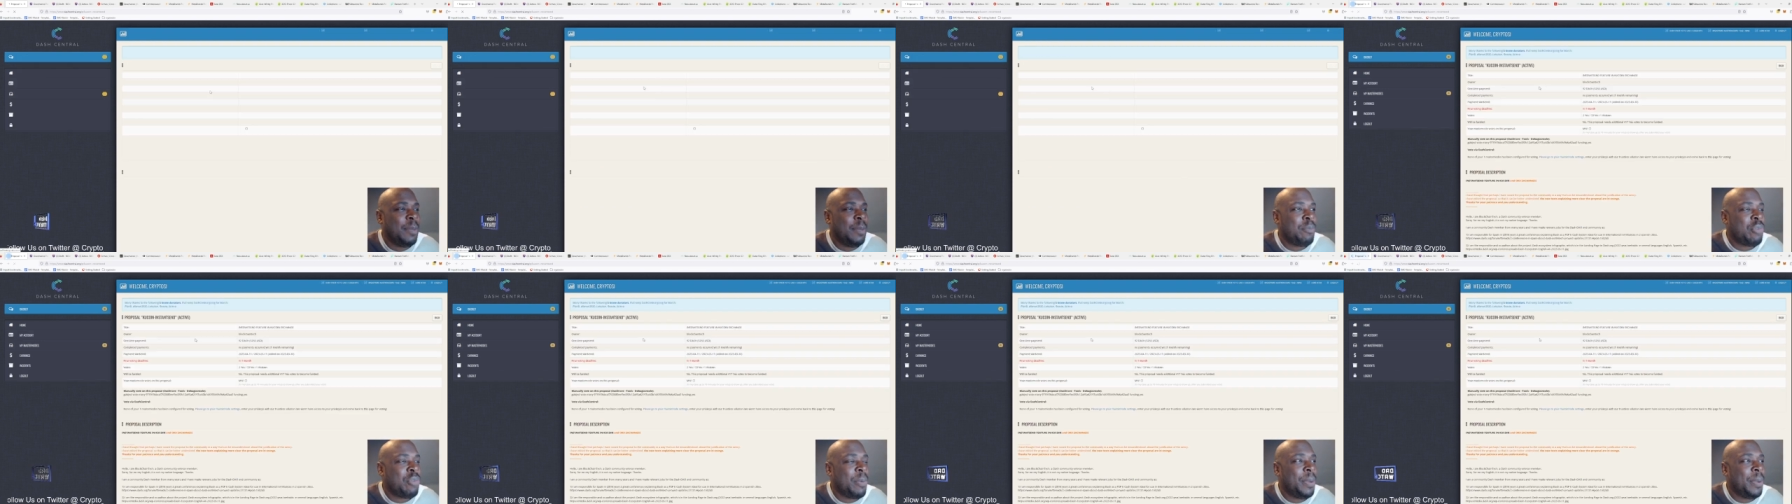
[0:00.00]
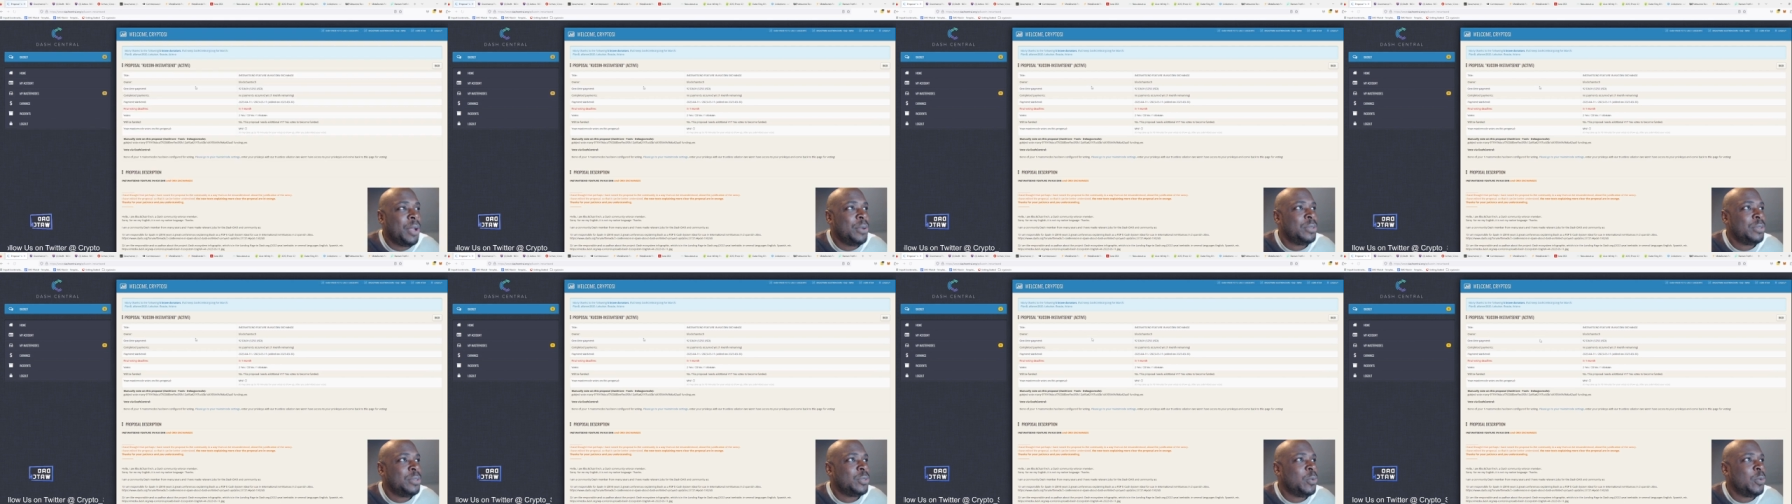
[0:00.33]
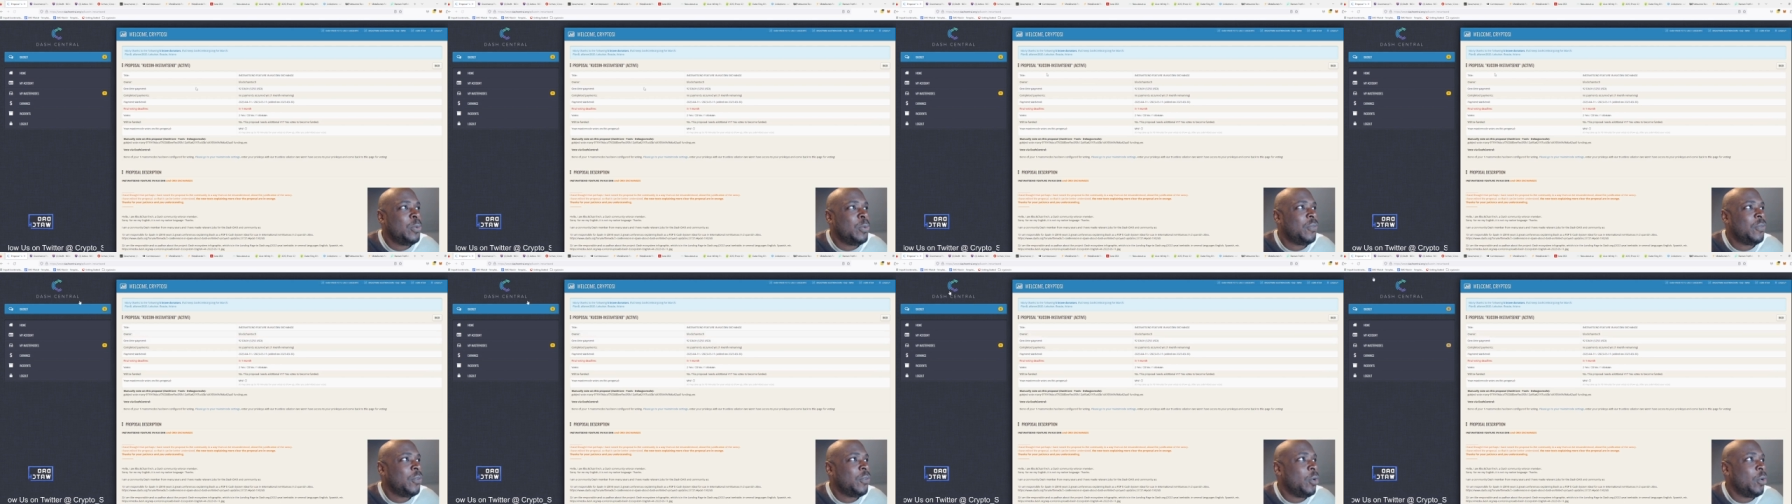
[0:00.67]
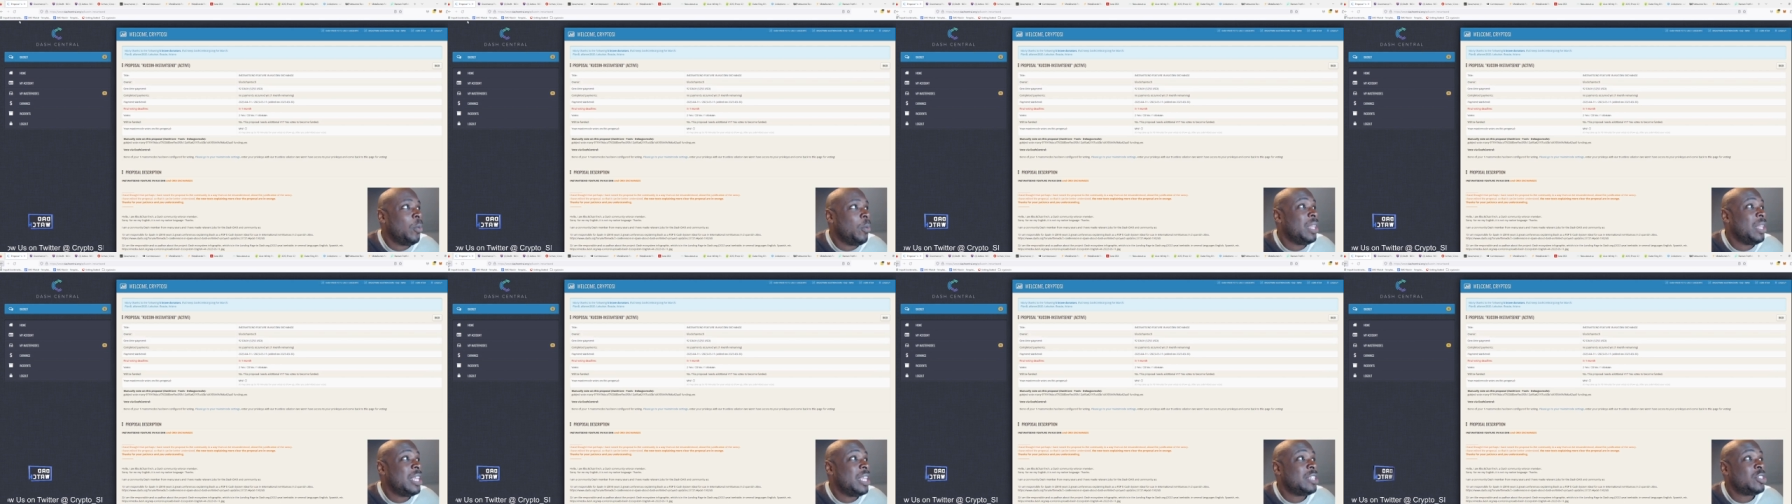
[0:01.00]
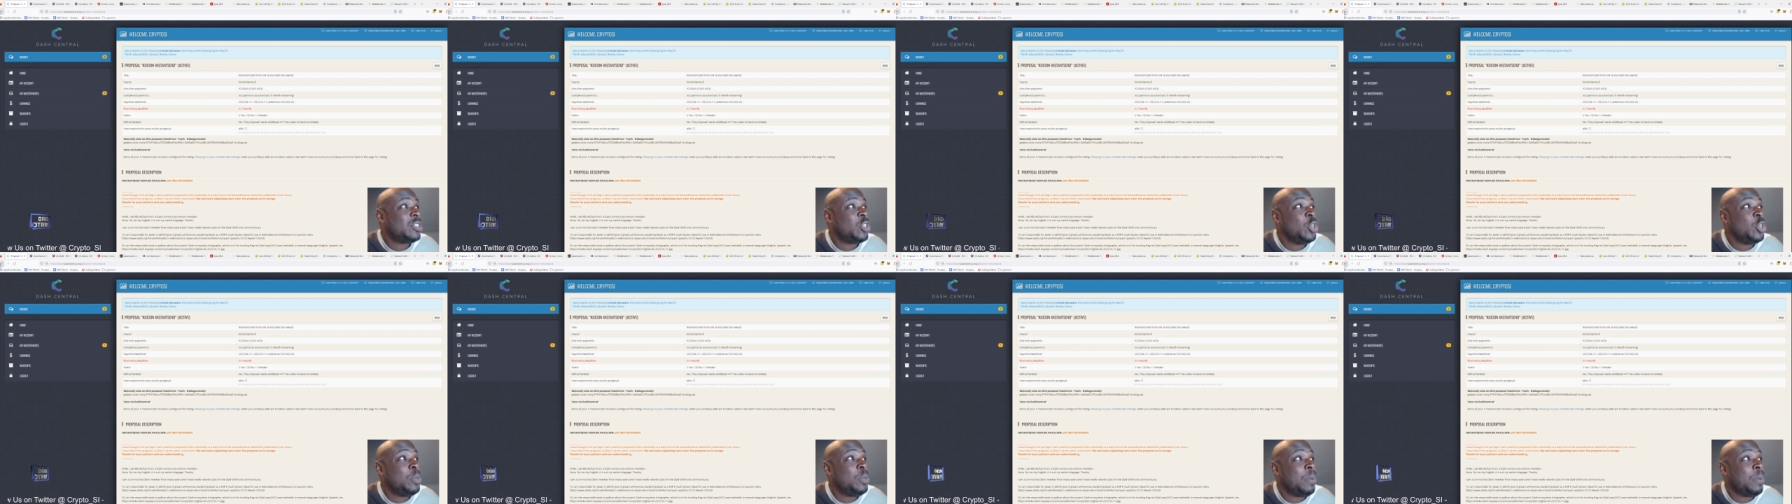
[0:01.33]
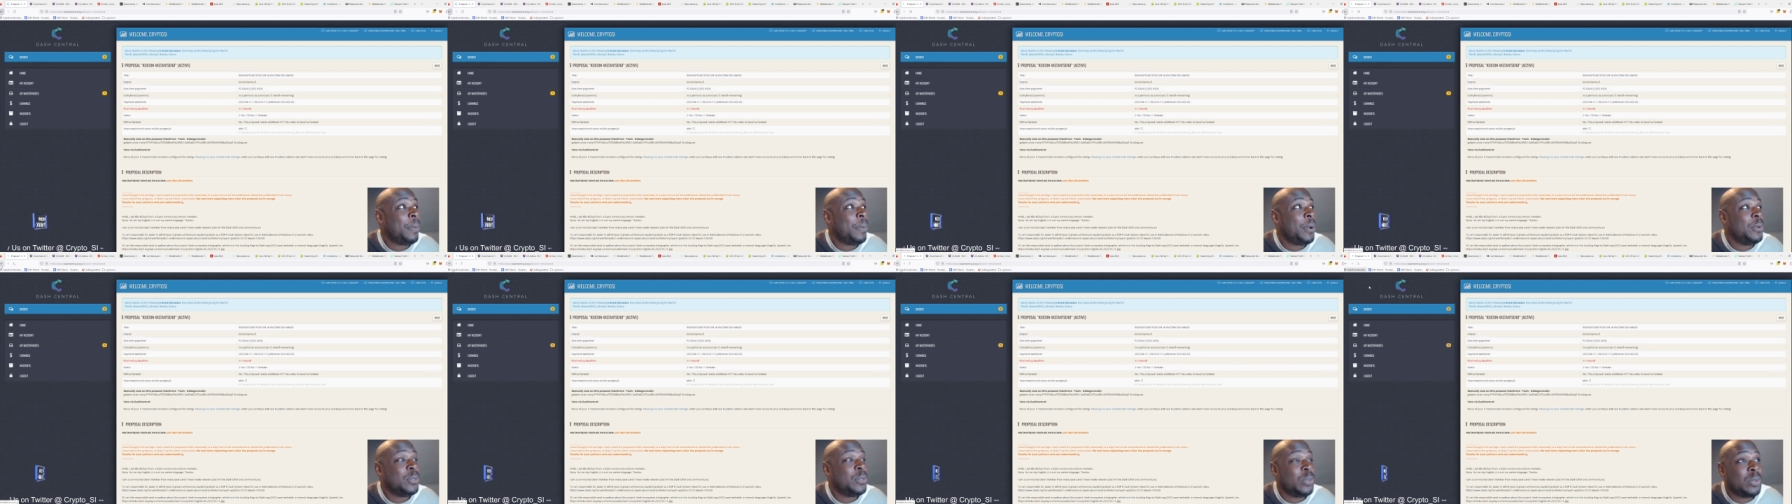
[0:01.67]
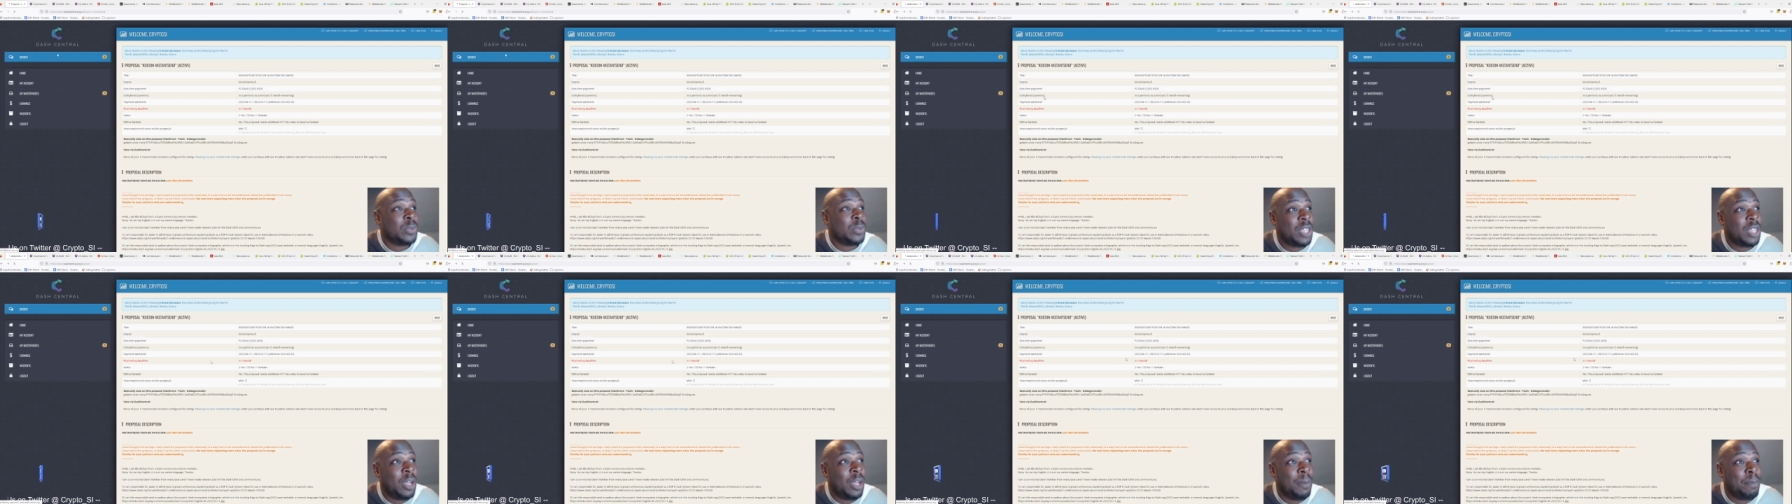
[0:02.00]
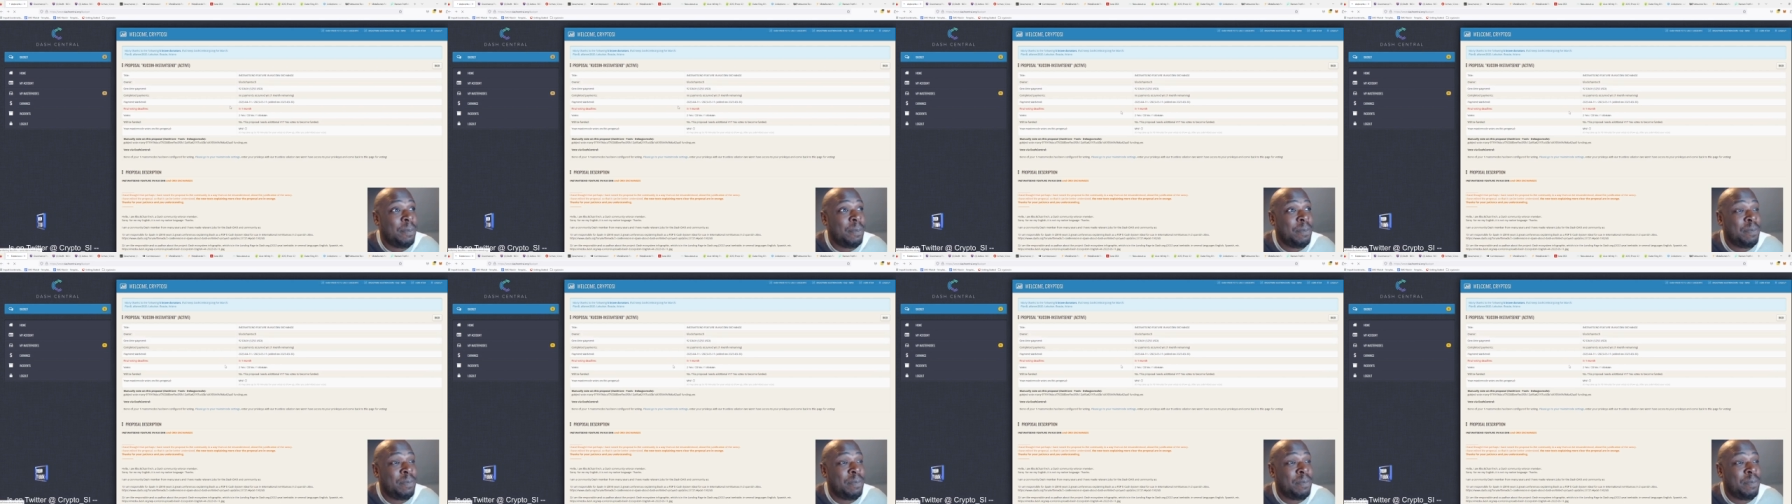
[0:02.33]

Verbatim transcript: proposal for, well, there's two proposals up